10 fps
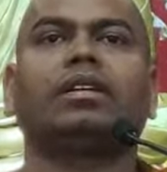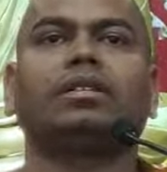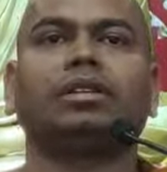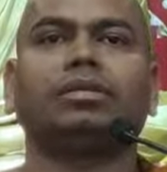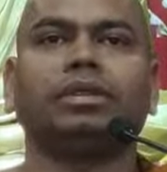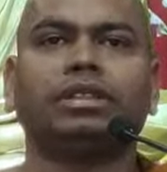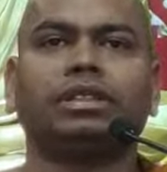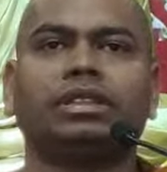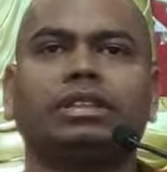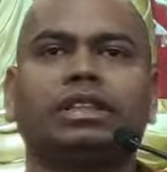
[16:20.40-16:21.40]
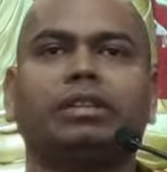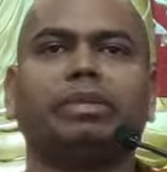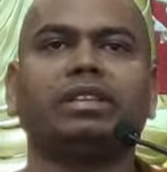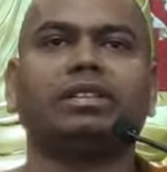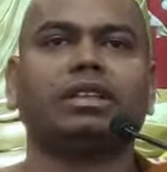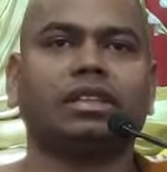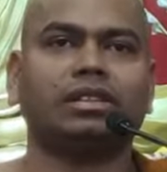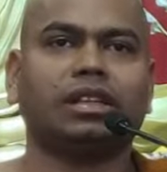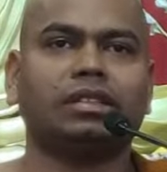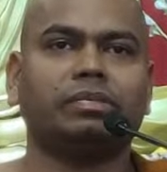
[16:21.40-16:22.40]
You wish that may such and
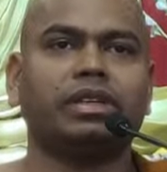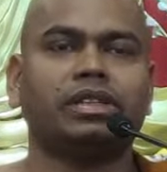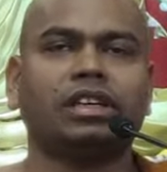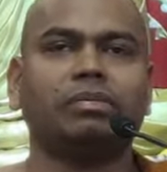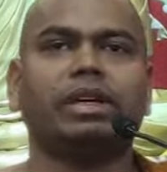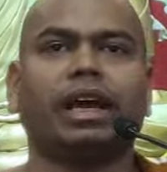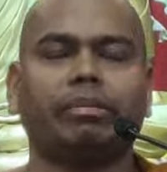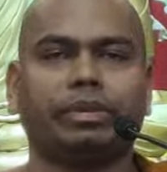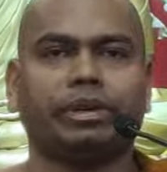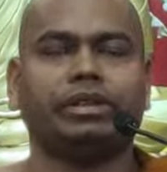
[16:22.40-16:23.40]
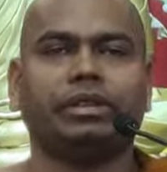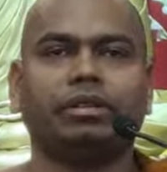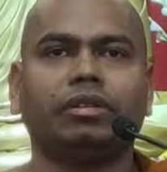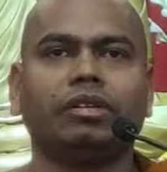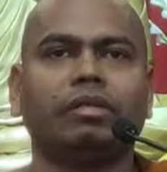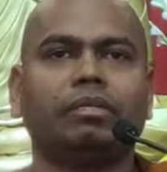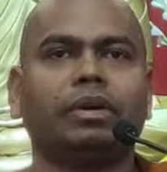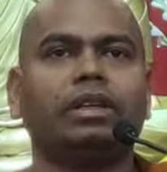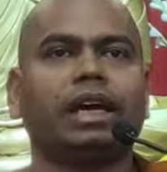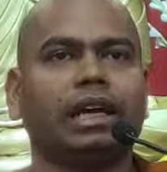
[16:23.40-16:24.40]
such person be happy,
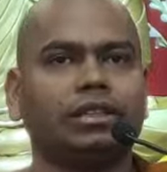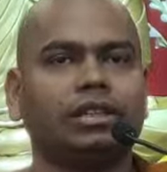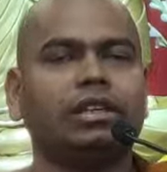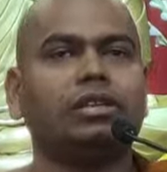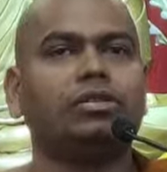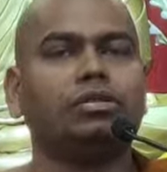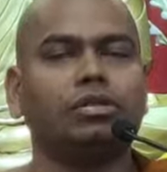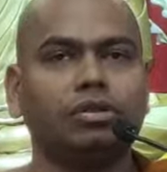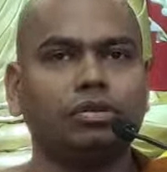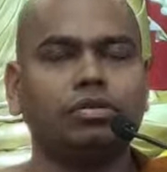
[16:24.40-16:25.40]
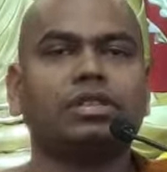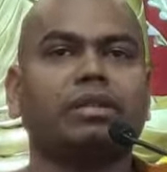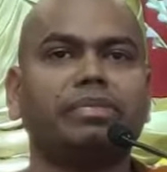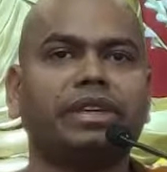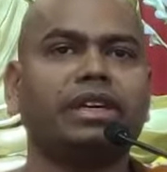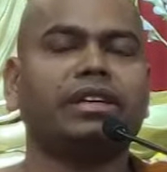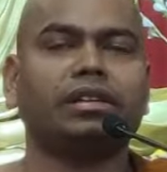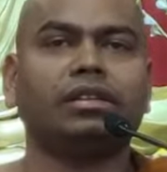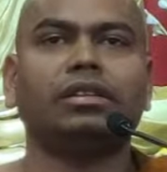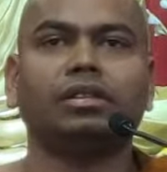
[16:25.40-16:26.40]
but actually to do something
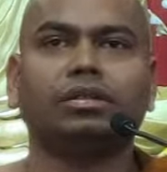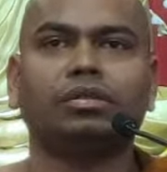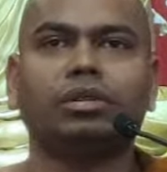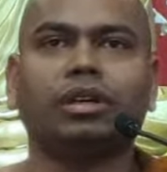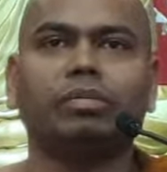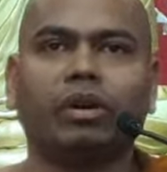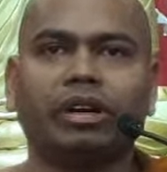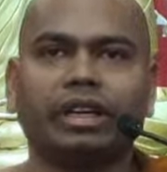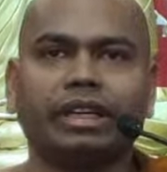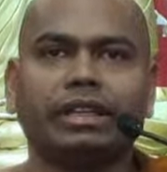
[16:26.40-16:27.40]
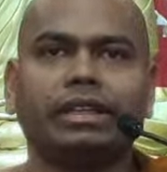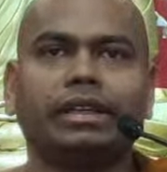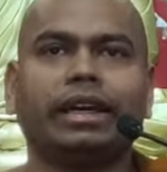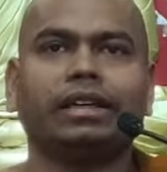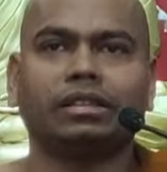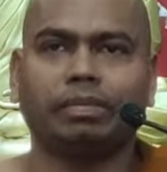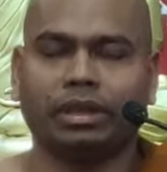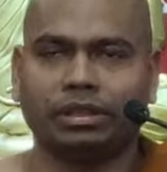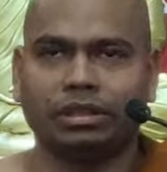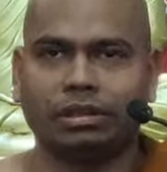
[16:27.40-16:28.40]
through your body and
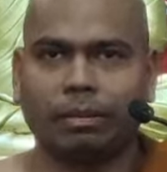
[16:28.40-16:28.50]
speech.